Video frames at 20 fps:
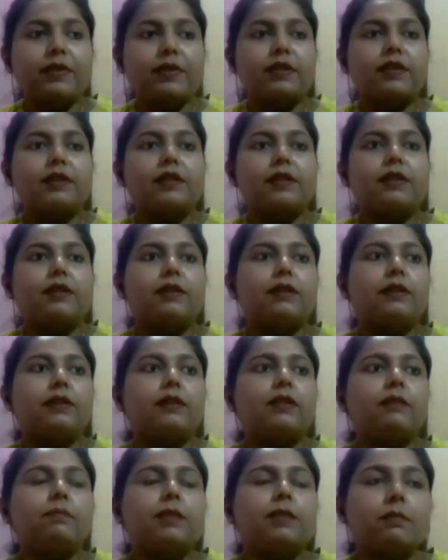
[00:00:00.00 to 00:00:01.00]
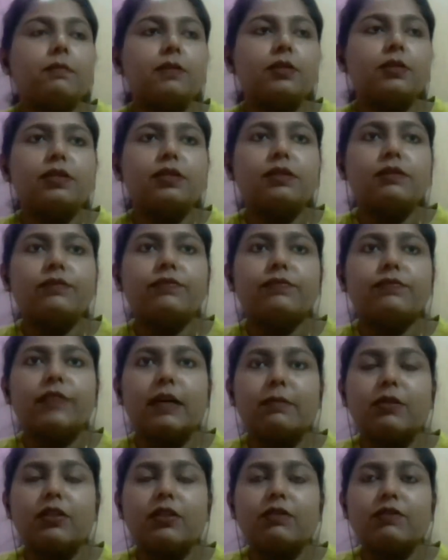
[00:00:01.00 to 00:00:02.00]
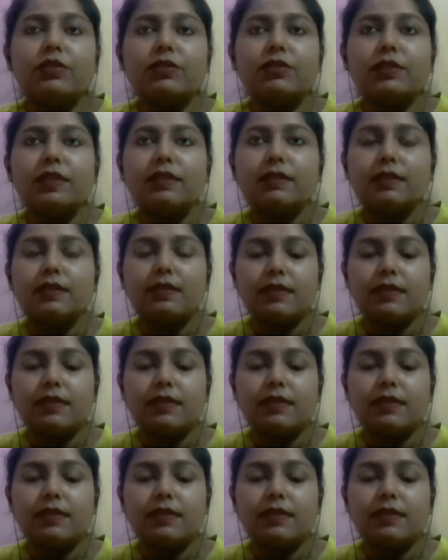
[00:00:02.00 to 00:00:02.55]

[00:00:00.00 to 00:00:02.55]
the purpose of pharmacovigilance